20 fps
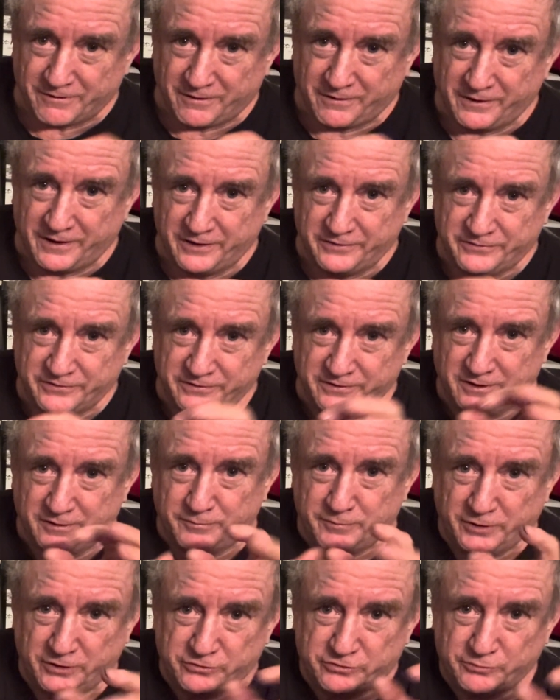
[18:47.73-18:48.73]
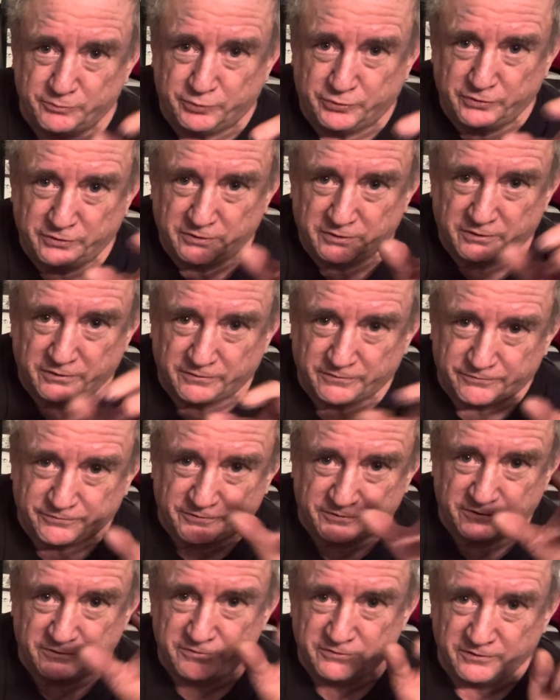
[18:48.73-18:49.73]
hedging their bets and put it on for
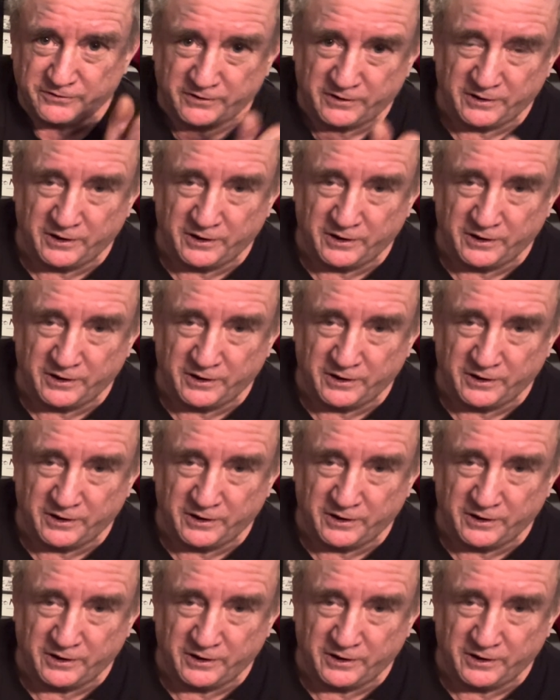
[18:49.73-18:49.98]
the